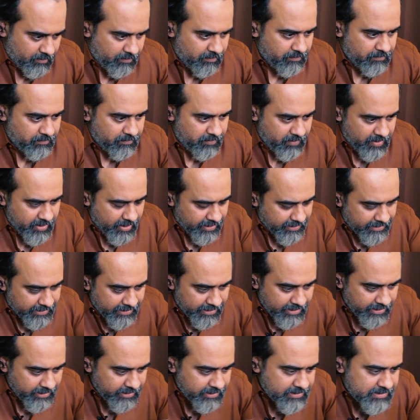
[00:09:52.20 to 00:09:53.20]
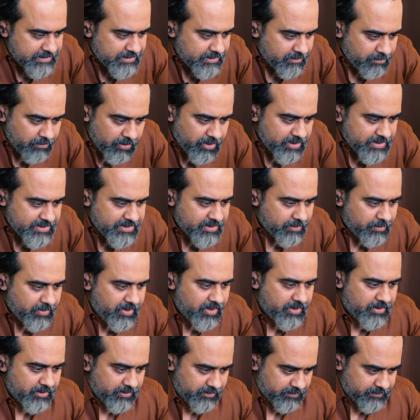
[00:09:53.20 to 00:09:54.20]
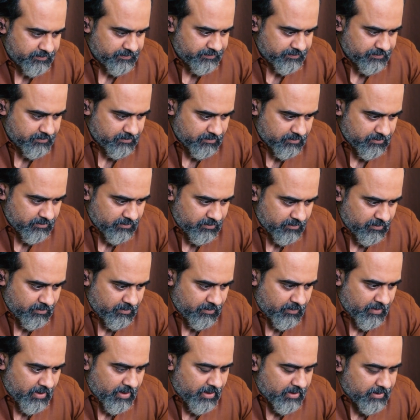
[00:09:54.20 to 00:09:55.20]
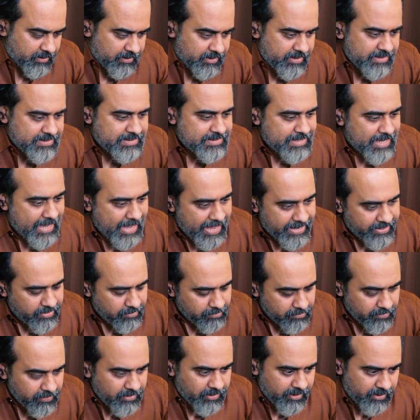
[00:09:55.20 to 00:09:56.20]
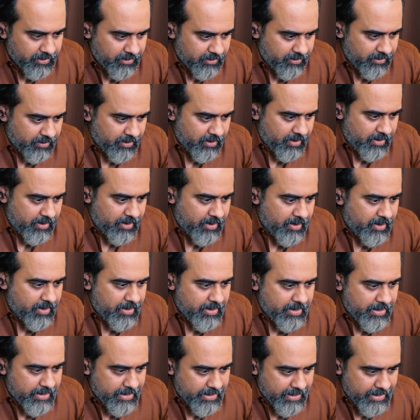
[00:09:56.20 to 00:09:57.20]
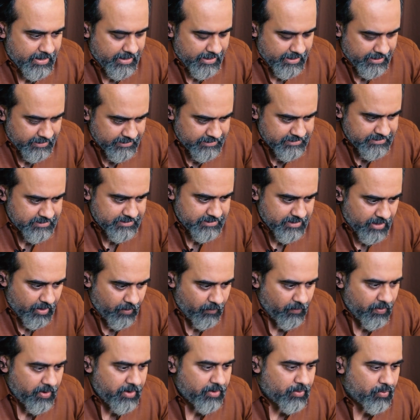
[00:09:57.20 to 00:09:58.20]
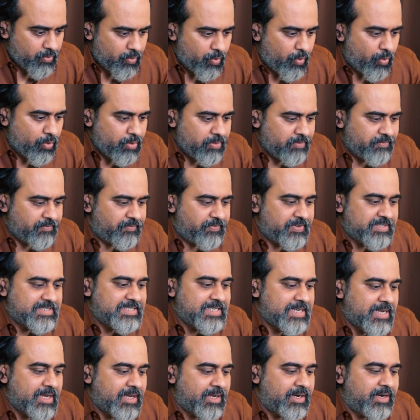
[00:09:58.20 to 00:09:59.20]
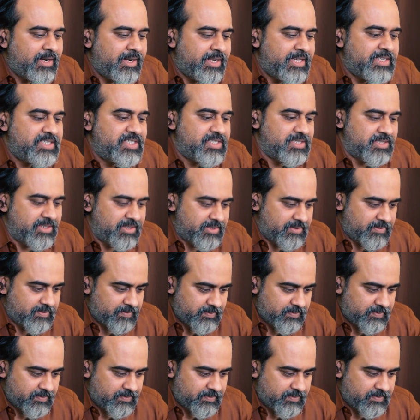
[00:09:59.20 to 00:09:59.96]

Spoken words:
We are dealing in symbolism here. This animal is our own physical nature.